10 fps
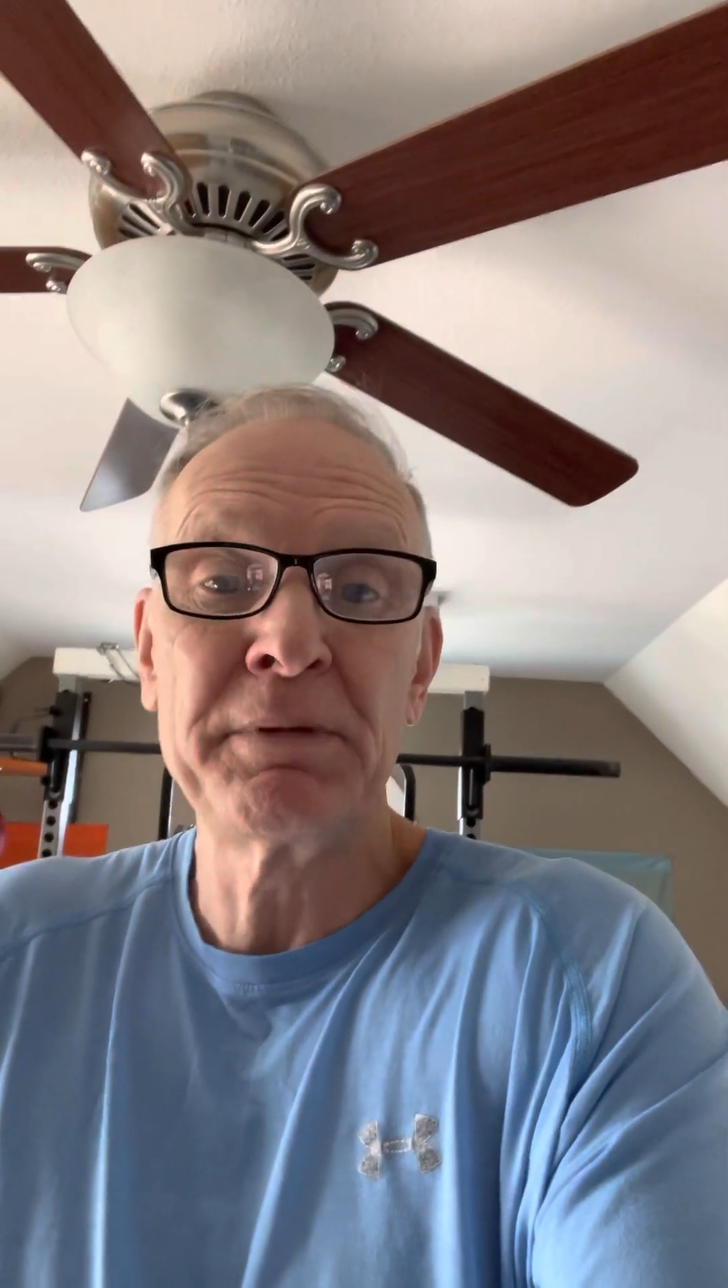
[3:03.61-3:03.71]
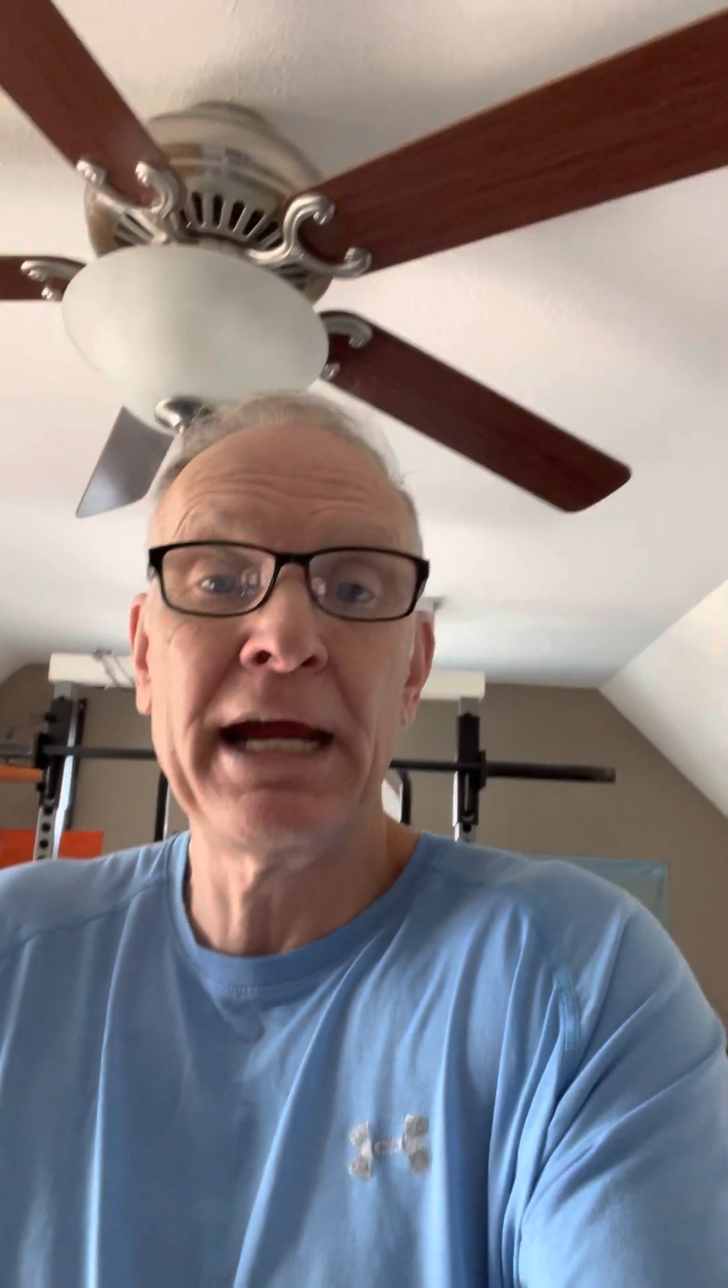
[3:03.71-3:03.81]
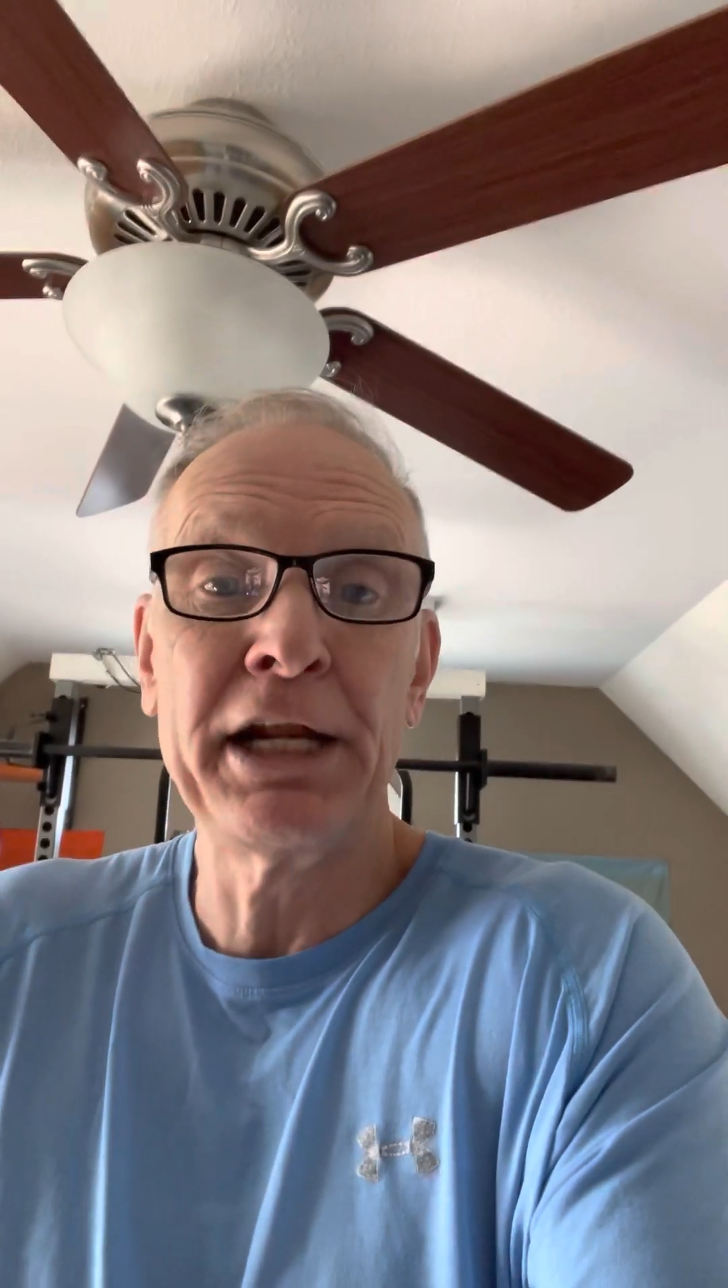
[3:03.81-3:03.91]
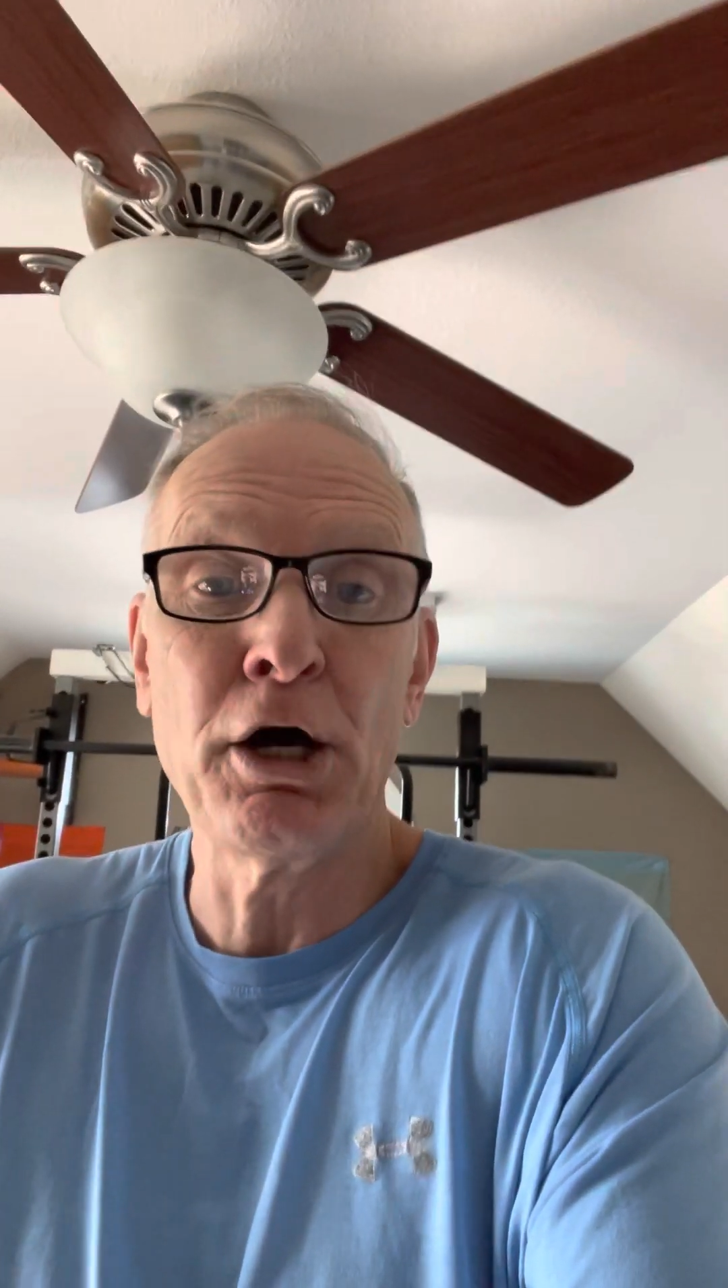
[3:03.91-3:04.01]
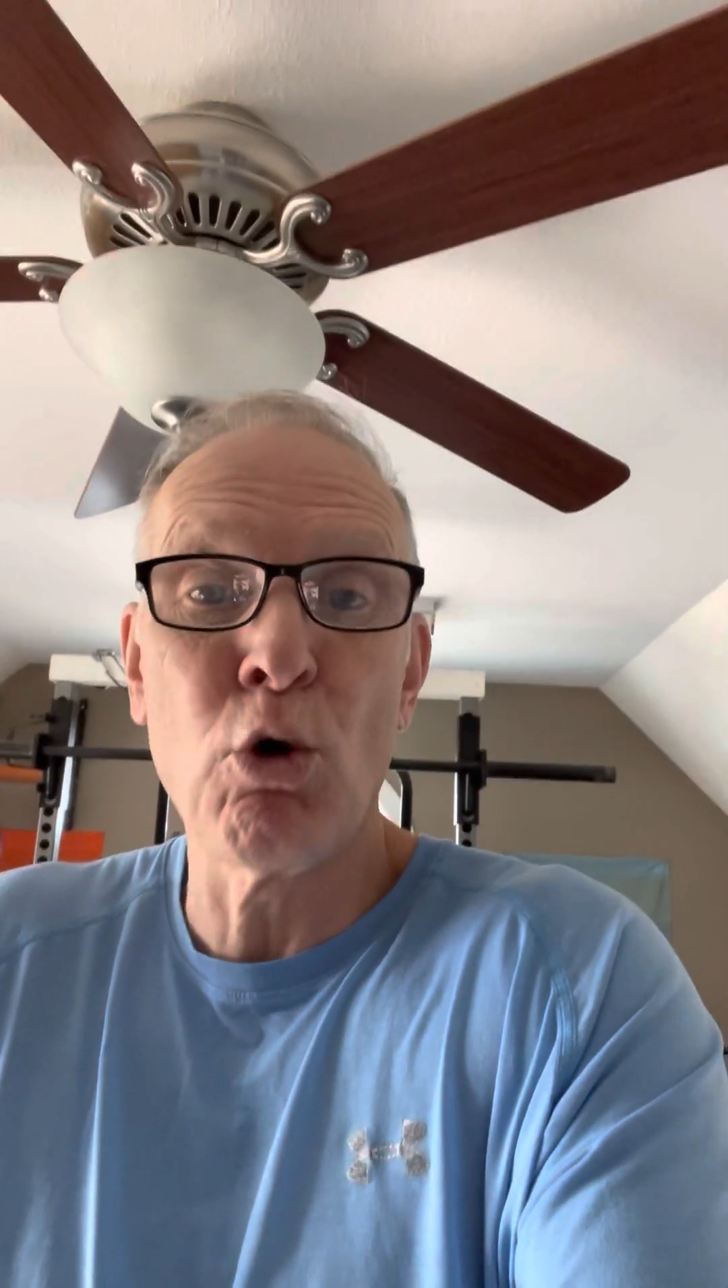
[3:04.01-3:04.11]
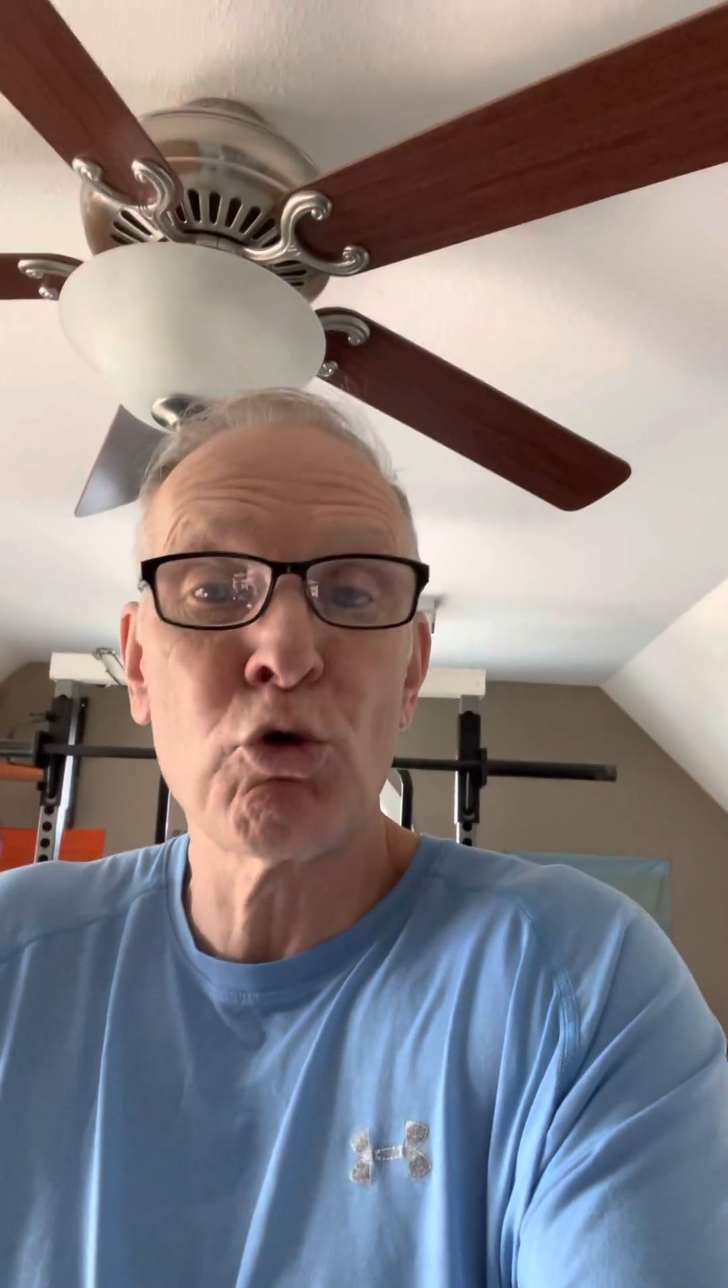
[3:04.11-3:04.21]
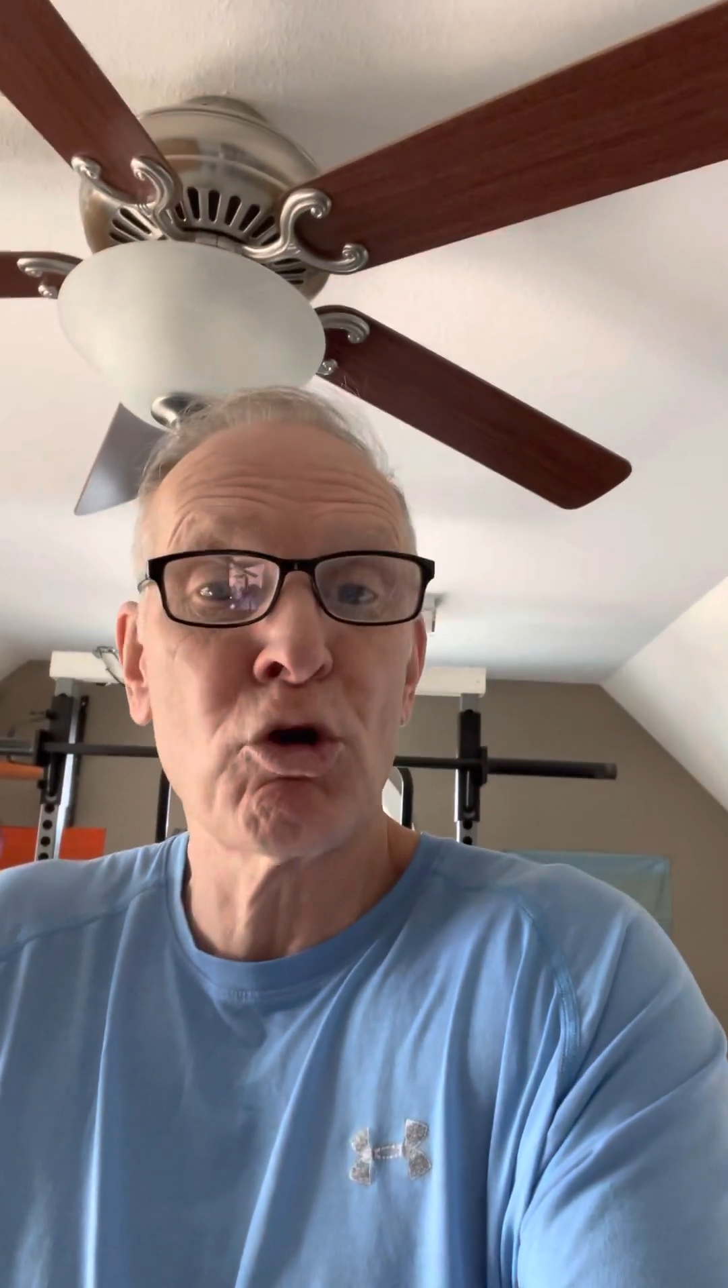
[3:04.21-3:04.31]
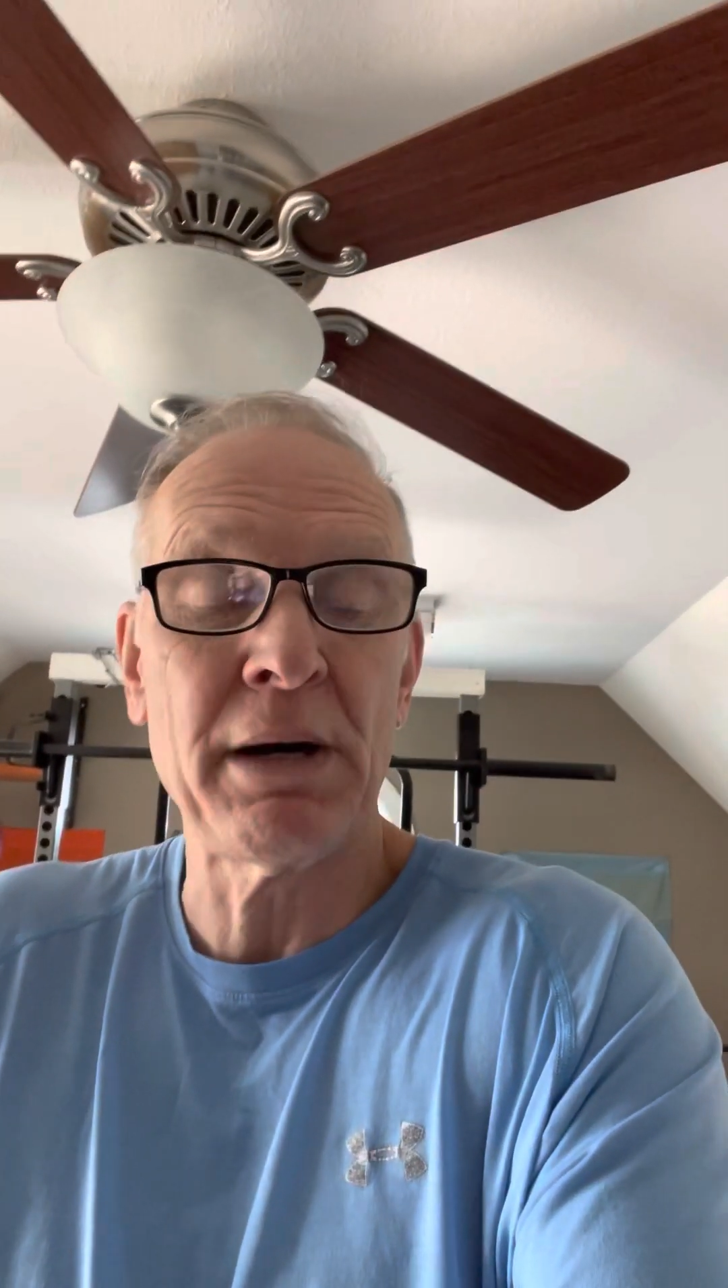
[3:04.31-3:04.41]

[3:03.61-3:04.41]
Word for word: getting older.